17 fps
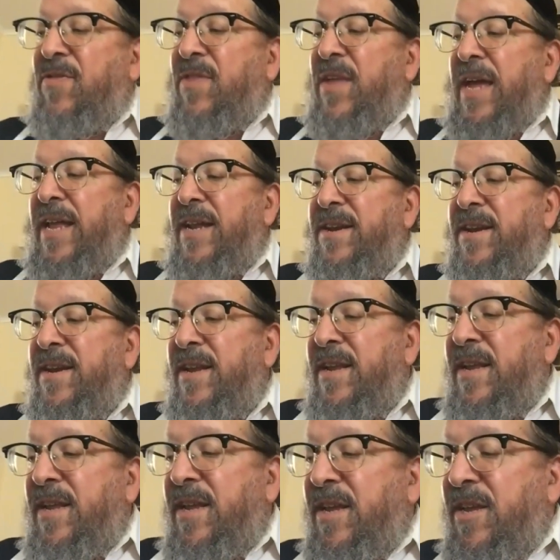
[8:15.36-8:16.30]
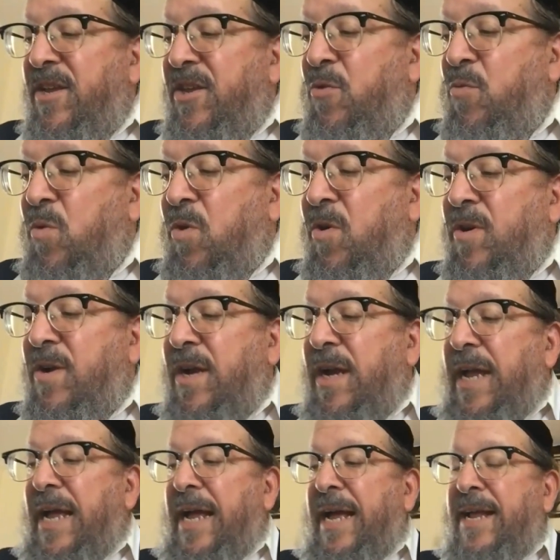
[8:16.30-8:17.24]
and then you work
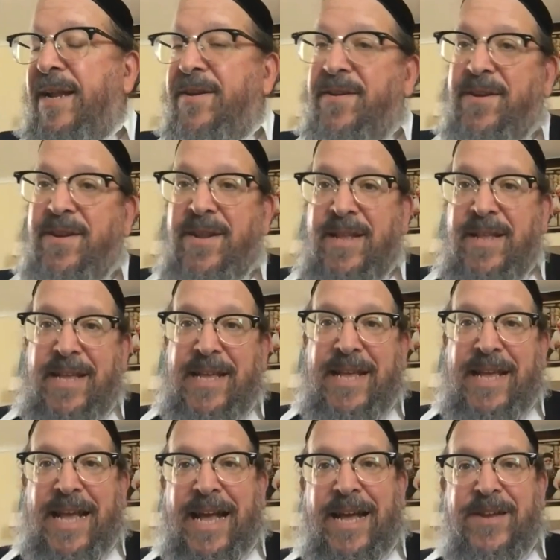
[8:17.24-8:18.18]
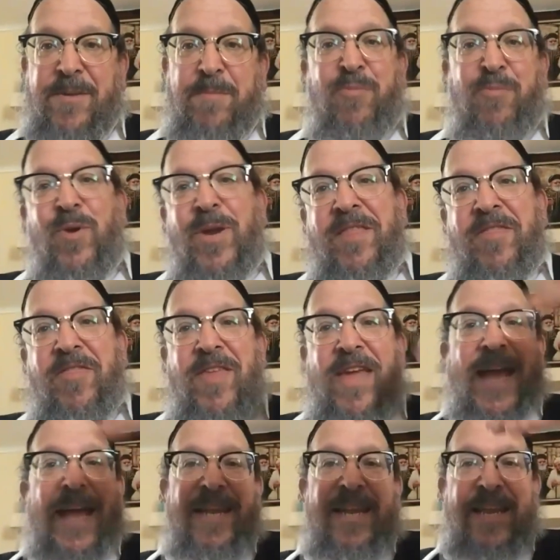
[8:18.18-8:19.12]
on how to bring
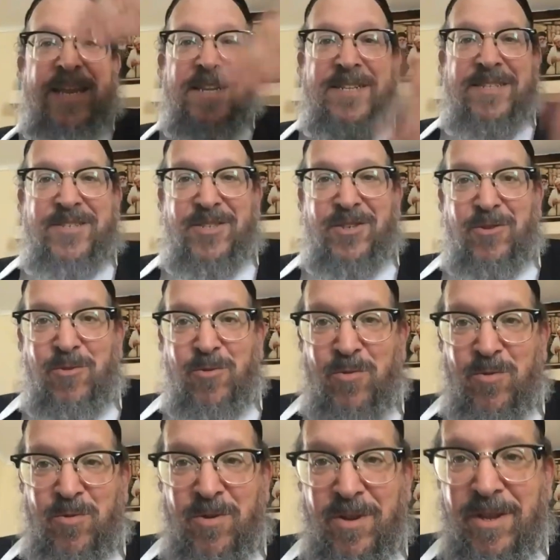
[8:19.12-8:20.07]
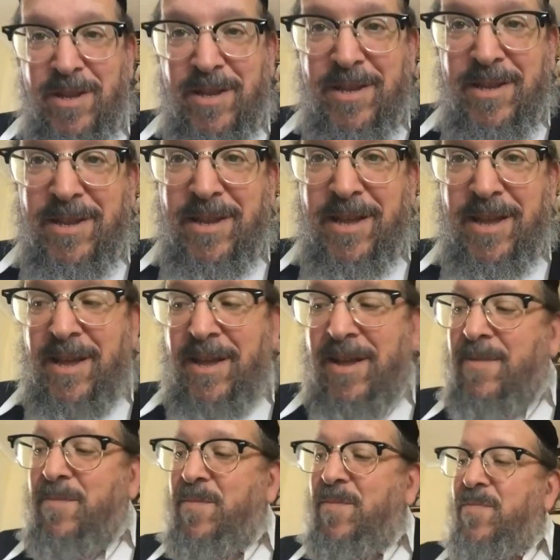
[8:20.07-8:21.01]
that into
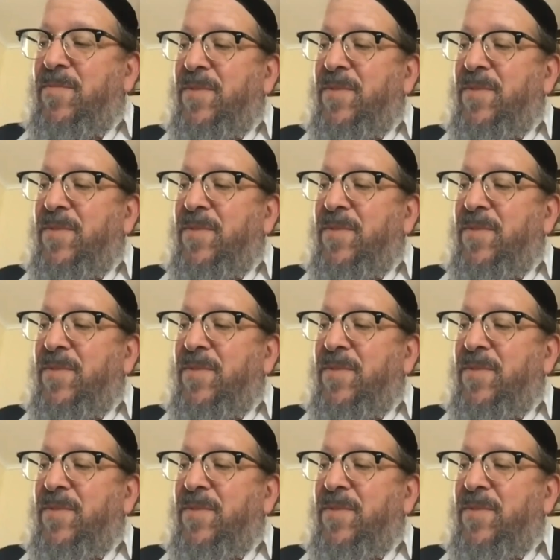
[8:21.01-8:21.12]
um, hmm.